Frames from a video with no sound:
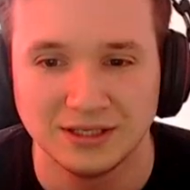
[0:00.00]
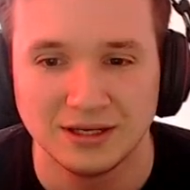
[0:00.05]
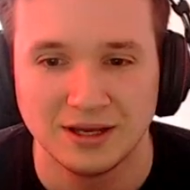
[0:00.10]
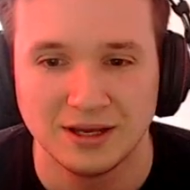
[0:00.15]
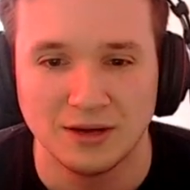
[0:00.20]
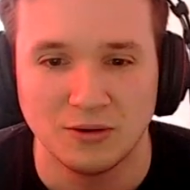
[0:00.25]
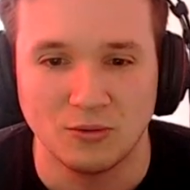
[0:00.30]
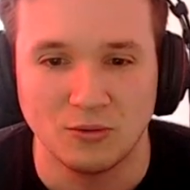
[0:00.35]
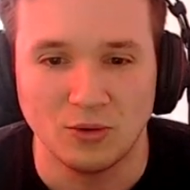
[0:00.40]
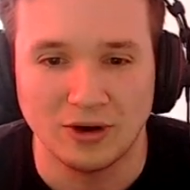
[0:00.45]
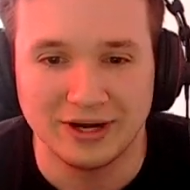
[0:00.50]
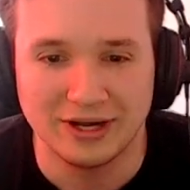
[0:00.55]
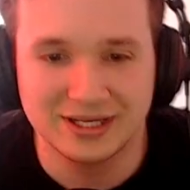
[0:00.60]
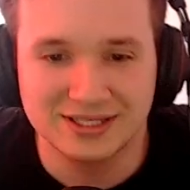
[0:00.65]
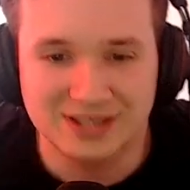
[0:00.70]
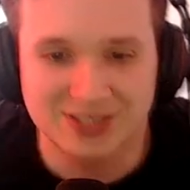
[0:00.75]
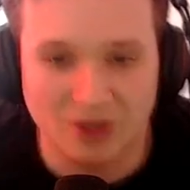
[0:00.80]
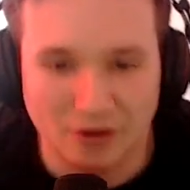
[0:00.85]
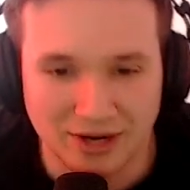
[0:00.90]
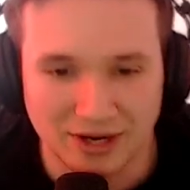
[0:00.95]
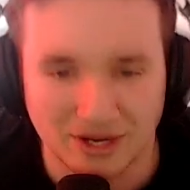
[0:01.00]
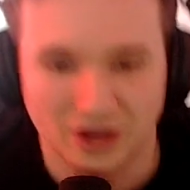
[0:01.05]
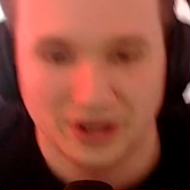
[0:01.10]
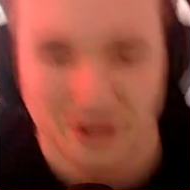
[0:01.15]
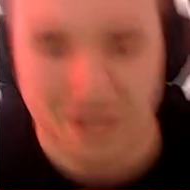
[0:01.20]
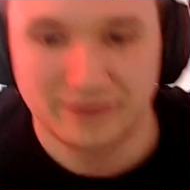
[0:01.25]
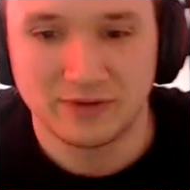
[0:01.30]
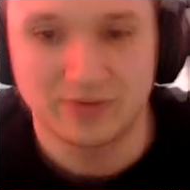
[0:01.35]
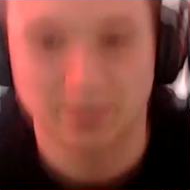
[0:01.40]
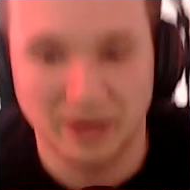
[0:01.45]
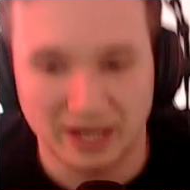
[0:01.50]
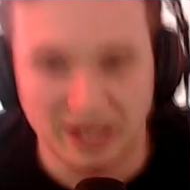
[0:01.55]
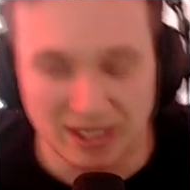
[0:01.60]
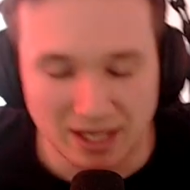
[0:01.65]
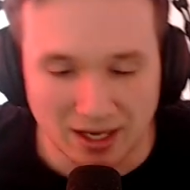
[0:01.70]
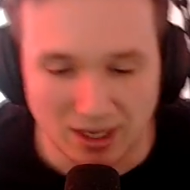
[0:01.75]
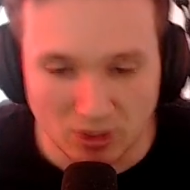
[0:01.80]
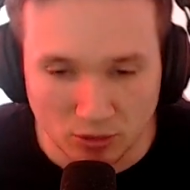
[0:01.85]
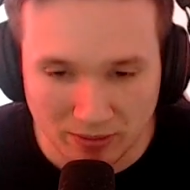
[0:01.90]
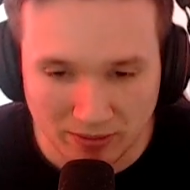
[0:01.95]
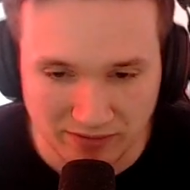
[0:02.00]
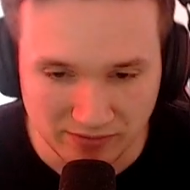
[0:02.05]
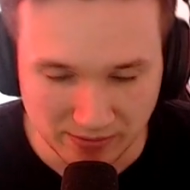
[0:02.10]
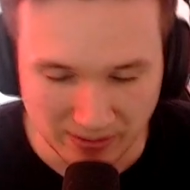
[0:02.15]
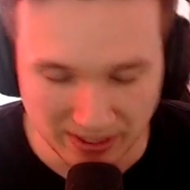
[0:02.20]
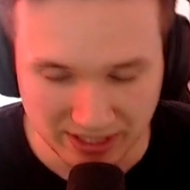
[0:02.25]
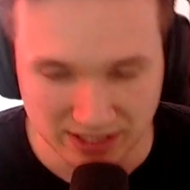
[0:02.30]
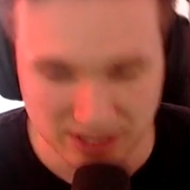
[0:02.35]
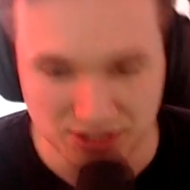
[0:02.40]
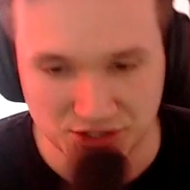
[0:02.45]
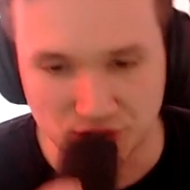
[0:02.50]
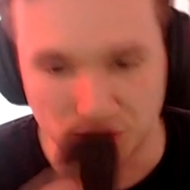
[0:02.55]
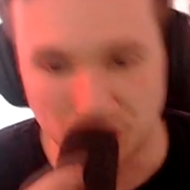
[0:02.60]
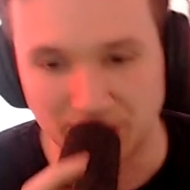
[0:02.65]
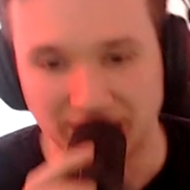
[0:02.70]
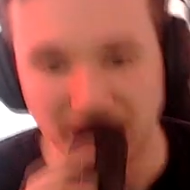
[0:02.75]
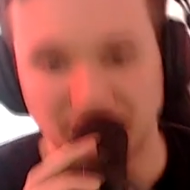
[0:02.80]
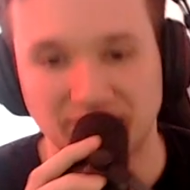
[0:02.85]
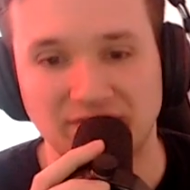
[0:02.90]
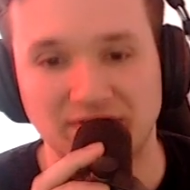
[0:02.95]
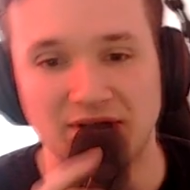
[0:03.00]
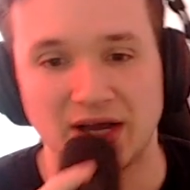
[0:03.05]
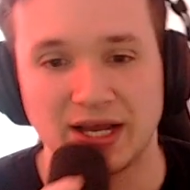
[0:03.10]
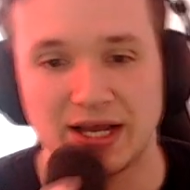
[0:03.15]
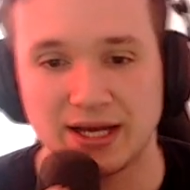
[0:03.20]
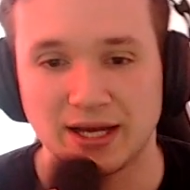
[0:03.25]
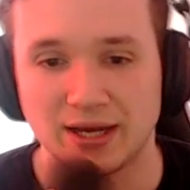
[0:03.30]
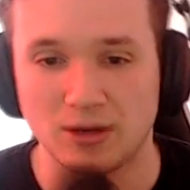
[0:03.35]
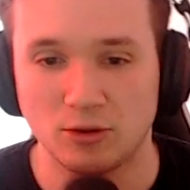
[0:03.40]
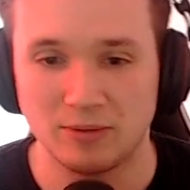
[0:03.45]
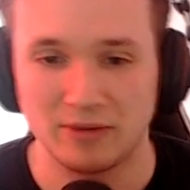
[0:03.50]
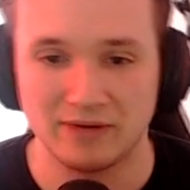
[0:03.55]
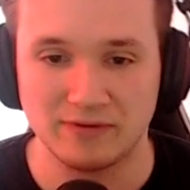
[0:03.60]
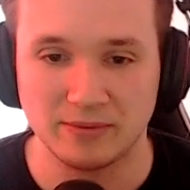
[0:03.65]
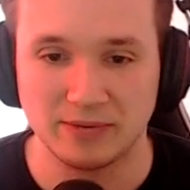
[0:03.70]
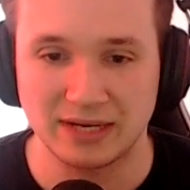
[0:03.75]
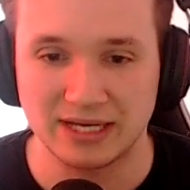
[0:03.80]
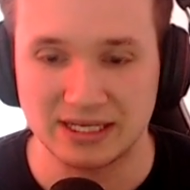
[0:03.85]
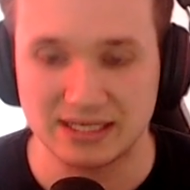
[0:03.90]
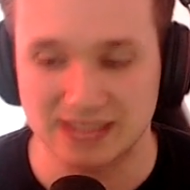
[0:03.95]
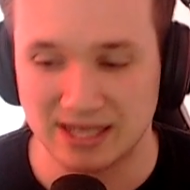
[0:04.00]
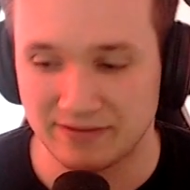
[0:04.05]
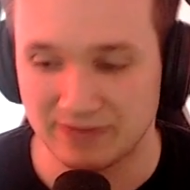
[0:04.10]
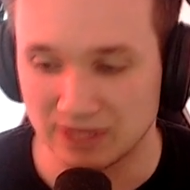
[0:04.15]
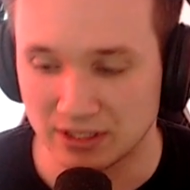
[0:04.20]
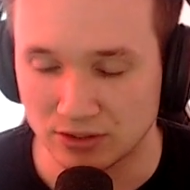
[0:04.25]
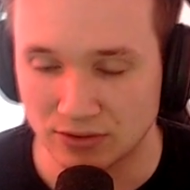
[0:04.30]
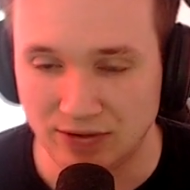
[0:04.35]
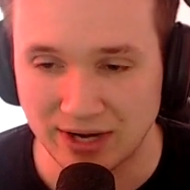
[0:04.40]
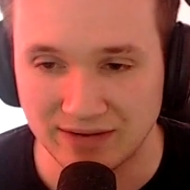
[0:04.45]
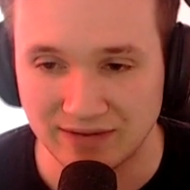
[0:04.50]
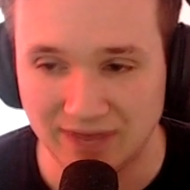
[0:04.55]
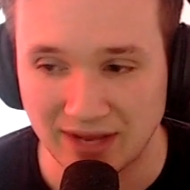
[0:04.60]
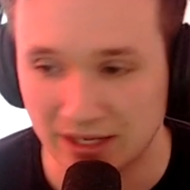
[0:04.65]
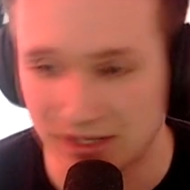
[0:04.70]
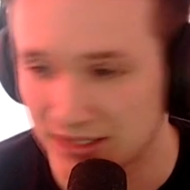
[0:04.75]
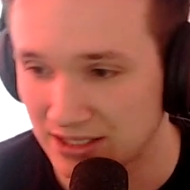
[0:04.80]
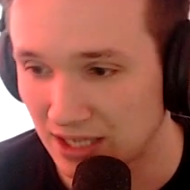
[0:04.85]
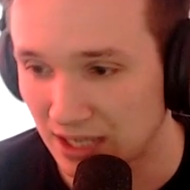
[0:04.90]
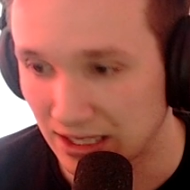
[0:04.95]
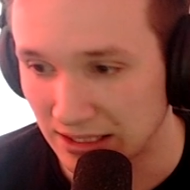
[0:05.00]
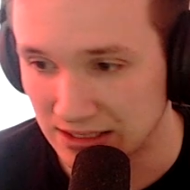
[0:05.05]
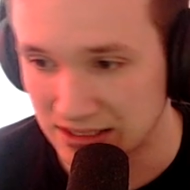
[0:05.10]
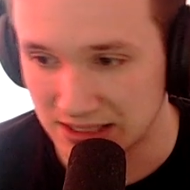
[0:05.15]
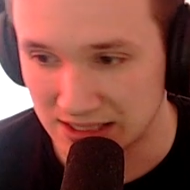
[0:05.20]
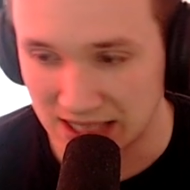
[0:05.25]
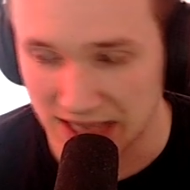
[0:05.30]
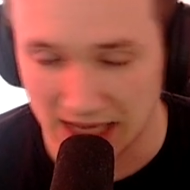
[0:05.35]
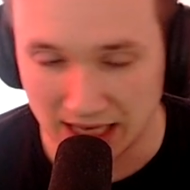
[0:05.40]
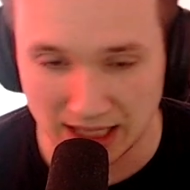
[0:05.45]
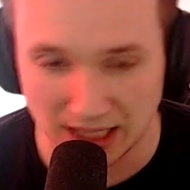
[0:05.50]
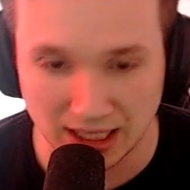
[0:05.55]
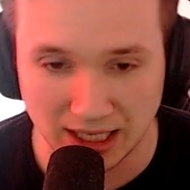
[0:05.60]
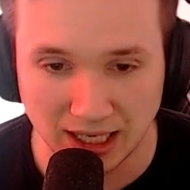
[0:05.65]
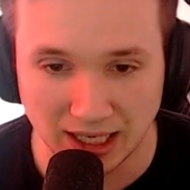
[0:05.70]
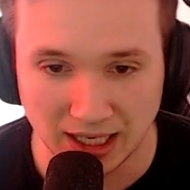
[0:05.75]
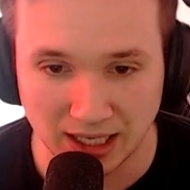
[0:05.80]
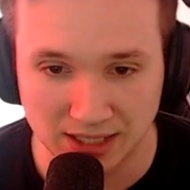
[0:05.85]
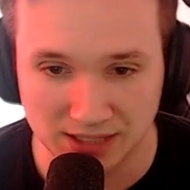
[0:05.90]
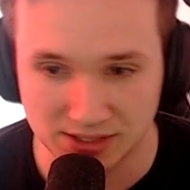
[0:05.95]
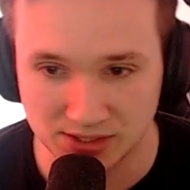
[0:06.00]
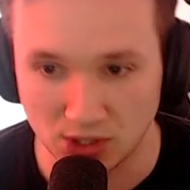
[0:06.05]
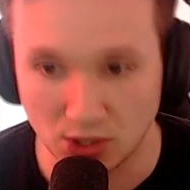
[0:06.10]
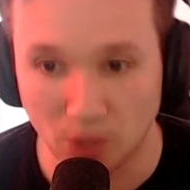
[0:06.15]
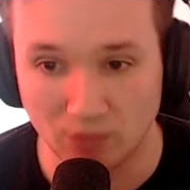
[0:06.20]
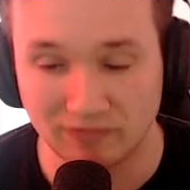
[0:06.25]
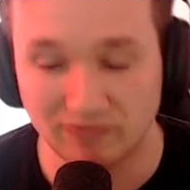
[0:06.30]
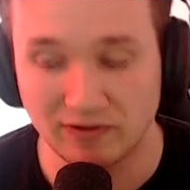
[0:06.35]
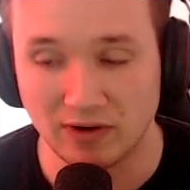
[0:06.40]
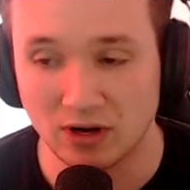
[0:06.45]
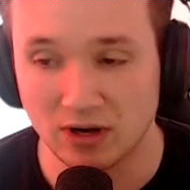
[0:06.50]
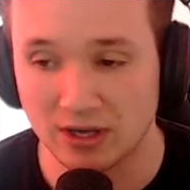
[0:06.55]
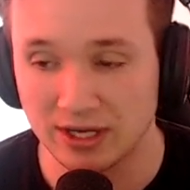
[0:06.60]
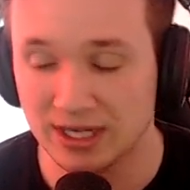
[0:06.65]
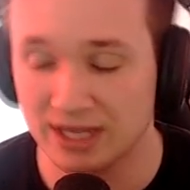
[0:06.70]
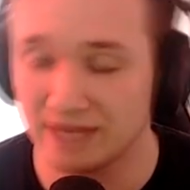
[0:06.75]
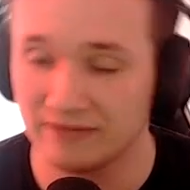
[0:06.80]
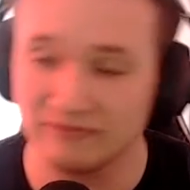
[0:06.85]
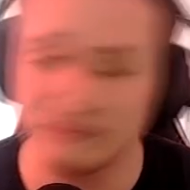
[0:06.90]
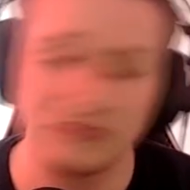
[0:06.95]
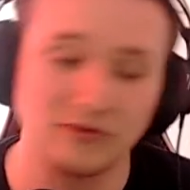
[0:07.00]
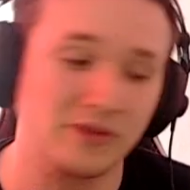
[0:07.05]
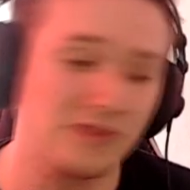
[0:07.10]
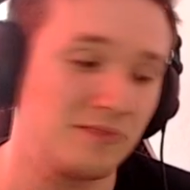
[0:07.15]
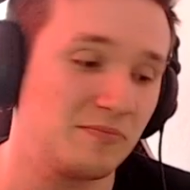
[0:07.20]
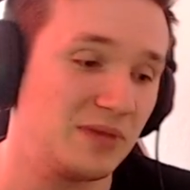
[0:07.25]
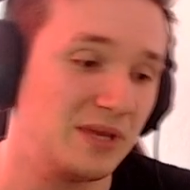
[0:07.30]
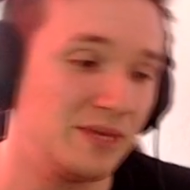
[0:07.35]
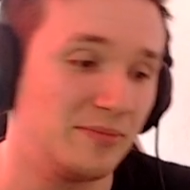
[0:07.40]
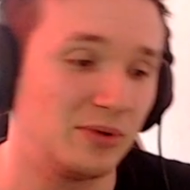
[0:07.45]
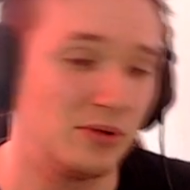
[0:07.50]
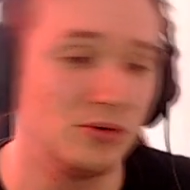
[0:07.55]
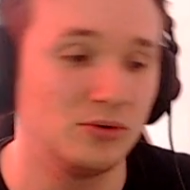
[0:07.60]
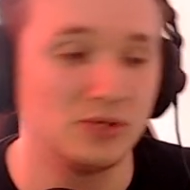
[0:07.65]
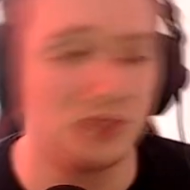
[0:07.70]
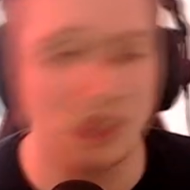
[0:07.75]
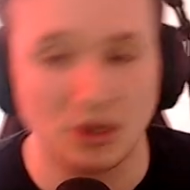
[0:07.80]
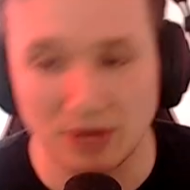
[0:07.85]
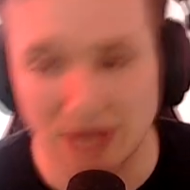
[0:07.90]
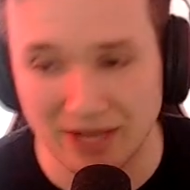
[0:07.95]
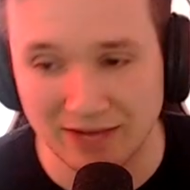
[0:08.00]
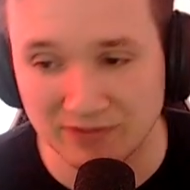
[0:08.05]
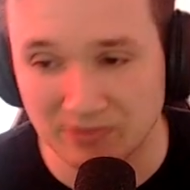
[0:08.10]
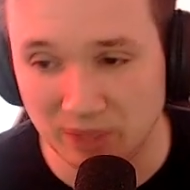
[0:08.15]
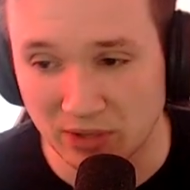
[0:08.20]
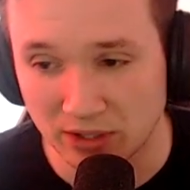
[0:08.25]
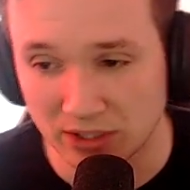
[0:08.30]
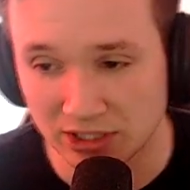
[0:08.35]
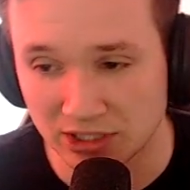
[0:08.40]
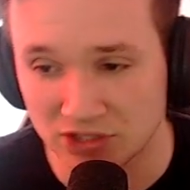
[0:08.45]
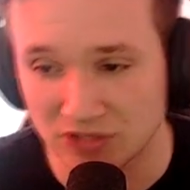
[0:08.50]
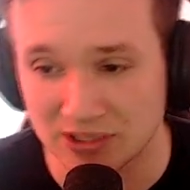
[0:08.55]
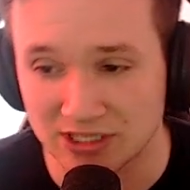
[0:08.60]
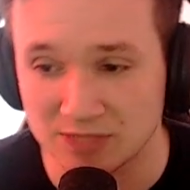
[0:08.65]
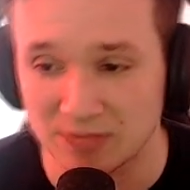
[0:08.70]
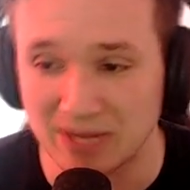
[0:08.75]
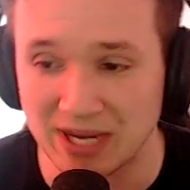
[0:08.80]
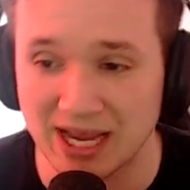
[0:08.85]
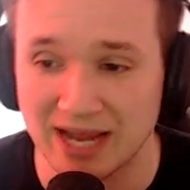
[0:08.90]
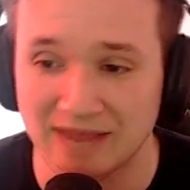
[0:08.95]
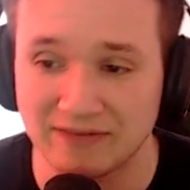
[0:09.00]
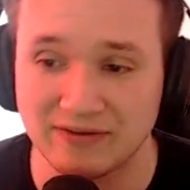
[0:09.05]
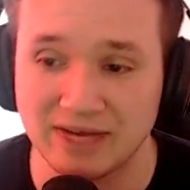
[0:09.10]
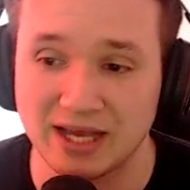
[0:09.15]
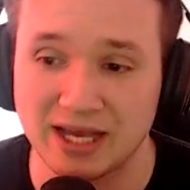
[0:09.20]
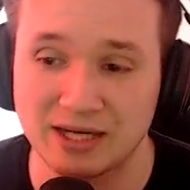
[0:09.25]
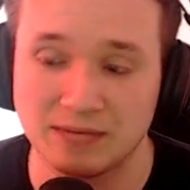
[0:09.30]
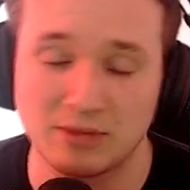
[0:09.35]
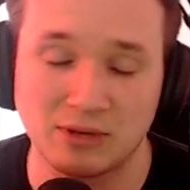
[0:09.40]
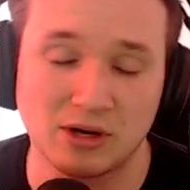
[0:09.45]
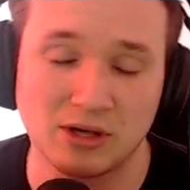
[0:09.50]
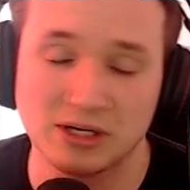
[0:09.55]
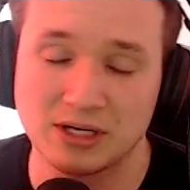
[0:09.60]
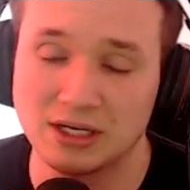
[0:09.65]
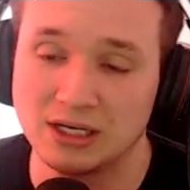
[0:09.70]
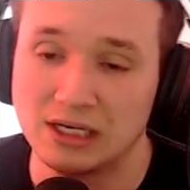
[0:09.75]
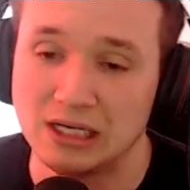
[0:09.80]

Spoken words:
What is going on, everybody? I hope everybody is doing fine. I hope everybody is having a great Valentine's Day so far, even for the people who don't have a partner. Trust me, I haven't had a partner